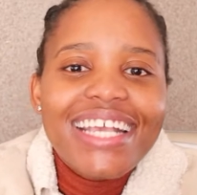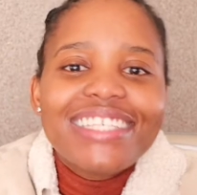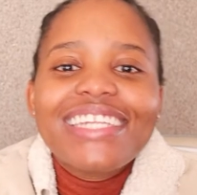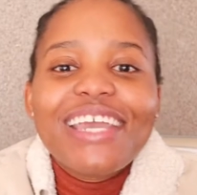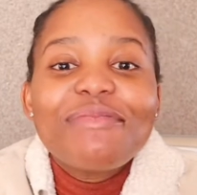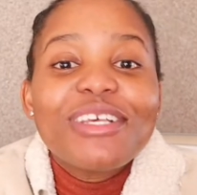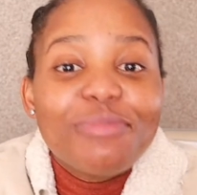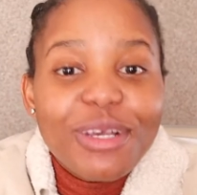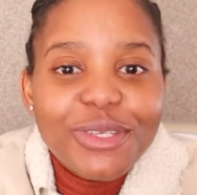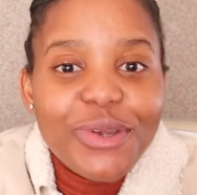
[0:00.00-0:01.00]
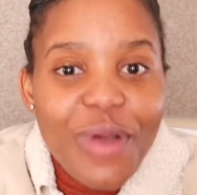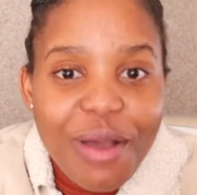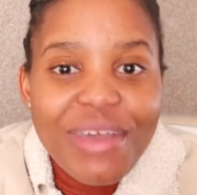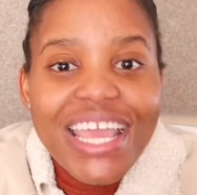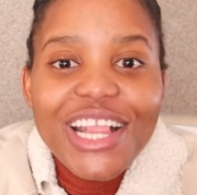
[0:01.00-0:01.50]
His name is
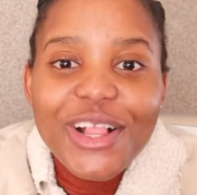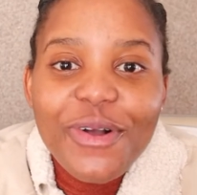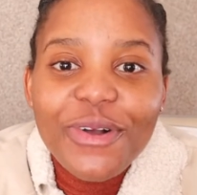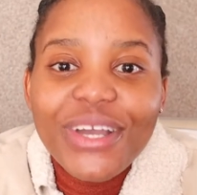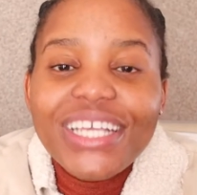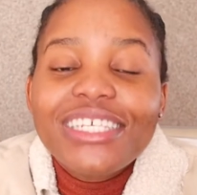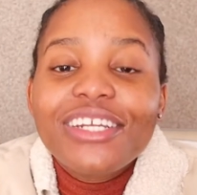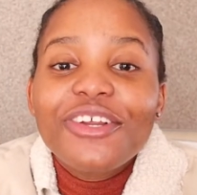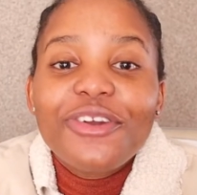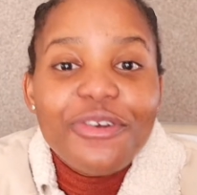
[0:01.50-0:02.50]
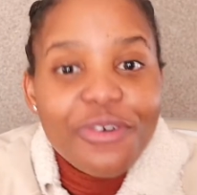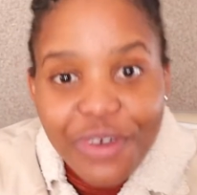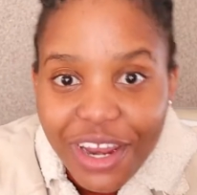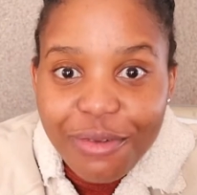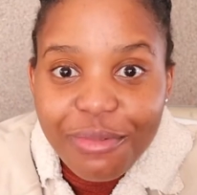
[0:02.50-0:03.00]
Masonwabe Ntloko. He's an
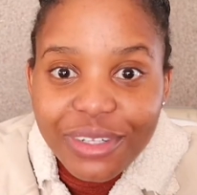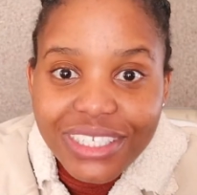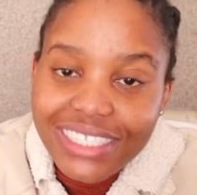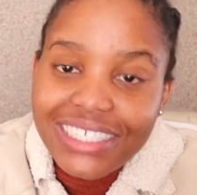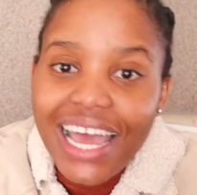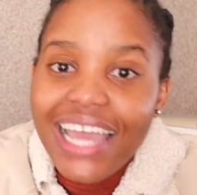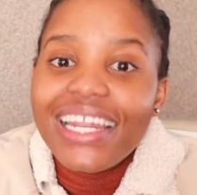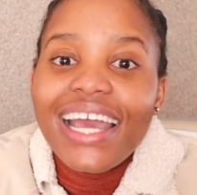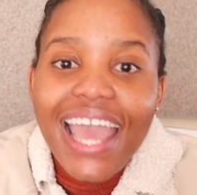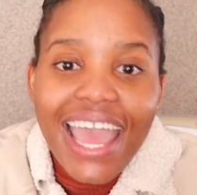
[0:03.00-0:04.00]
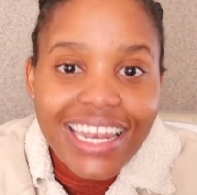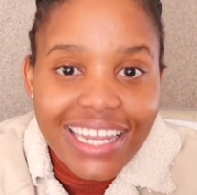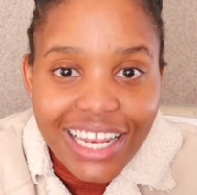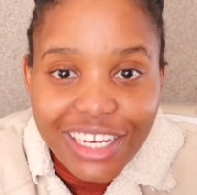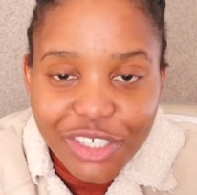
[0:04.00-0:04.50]
incredible designer
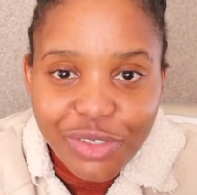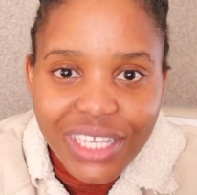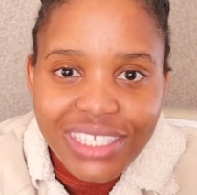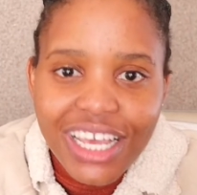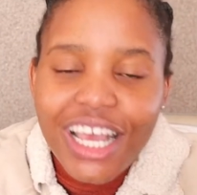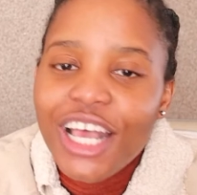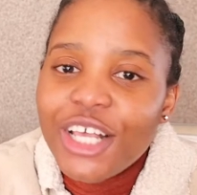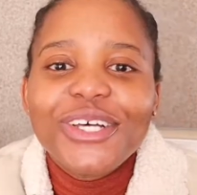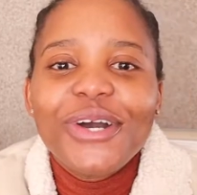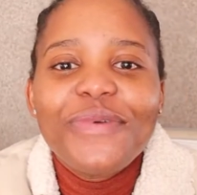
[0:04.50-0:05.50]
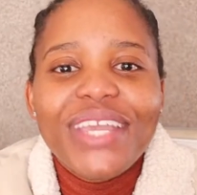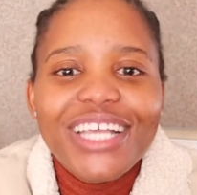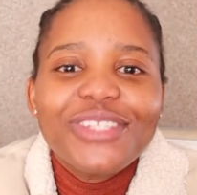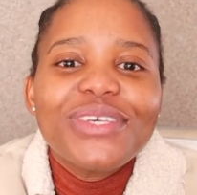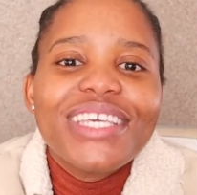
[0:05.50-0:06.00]
and illustrator. So we
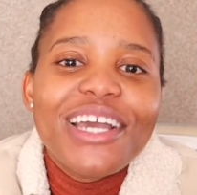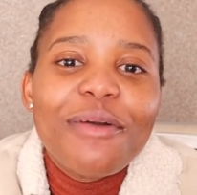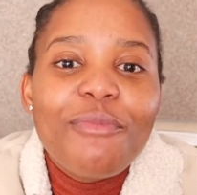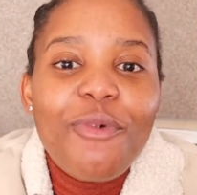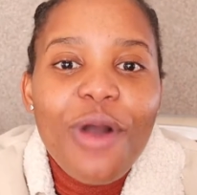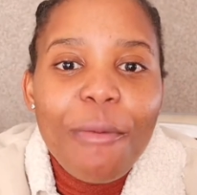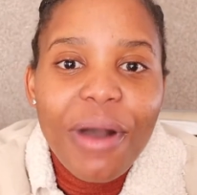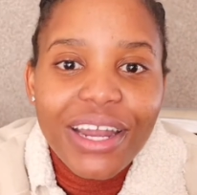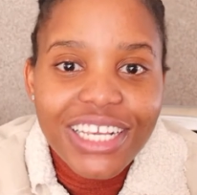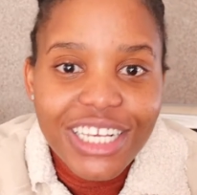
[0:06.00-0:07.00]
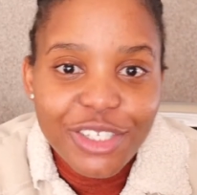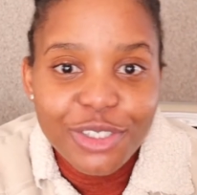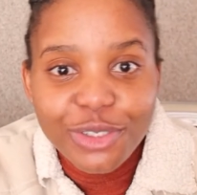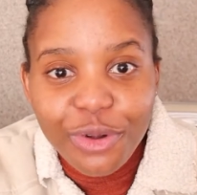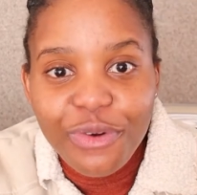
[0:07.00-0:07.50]
get to hear more about
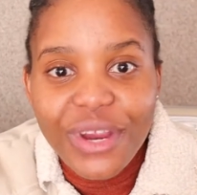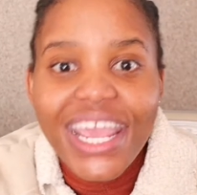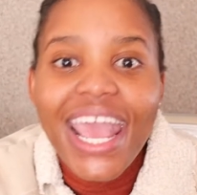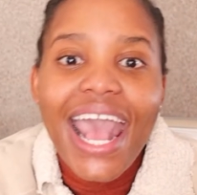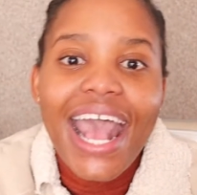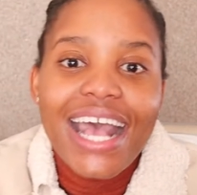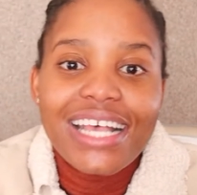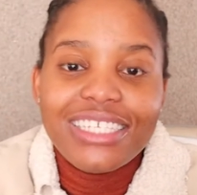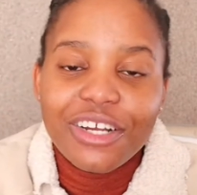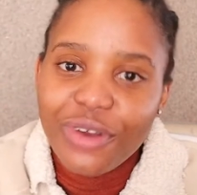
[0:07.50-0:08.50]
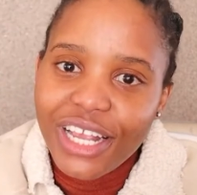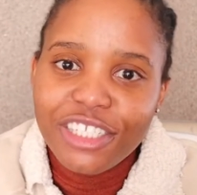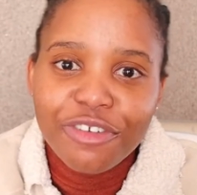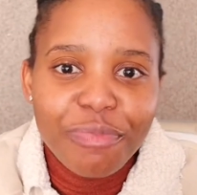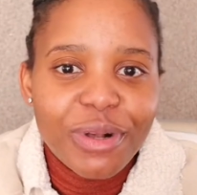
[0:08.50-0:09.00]
his story as a
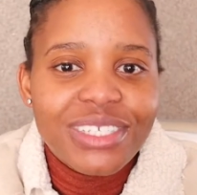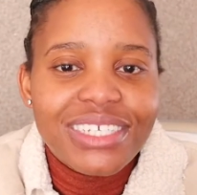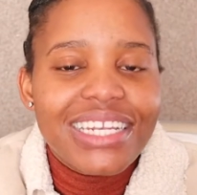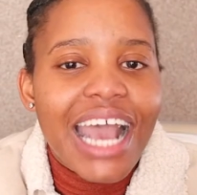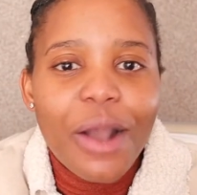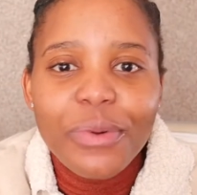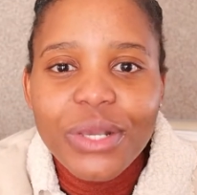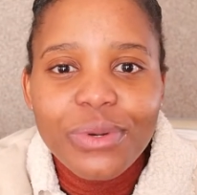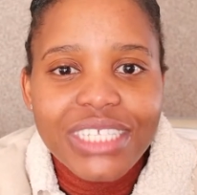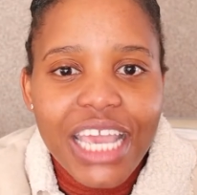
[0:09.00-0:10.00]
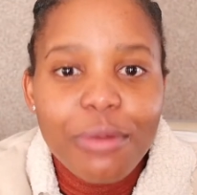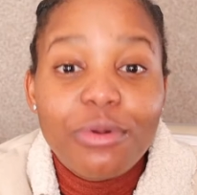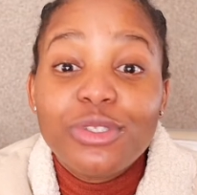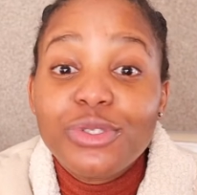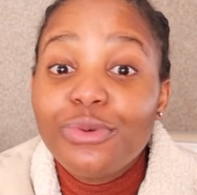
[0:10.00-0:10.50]
creative person, how he was
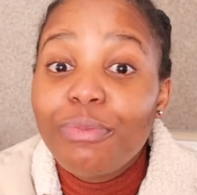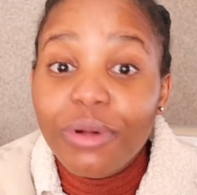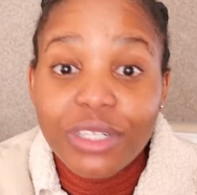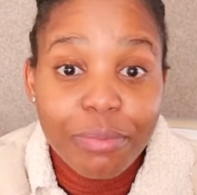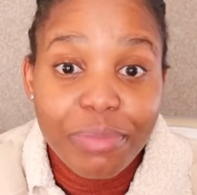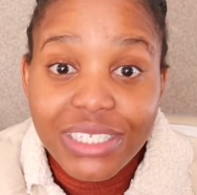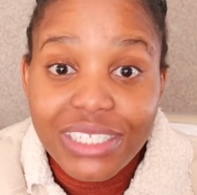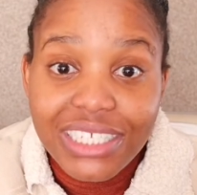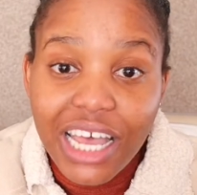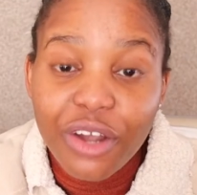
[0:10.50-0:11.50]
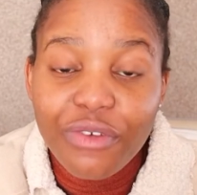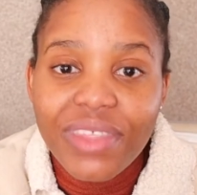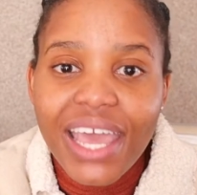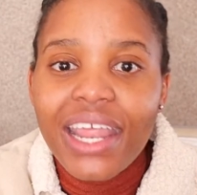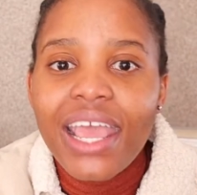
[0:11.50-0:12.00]
able to build a business out
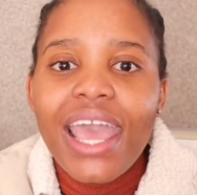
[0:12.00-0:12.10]
of that,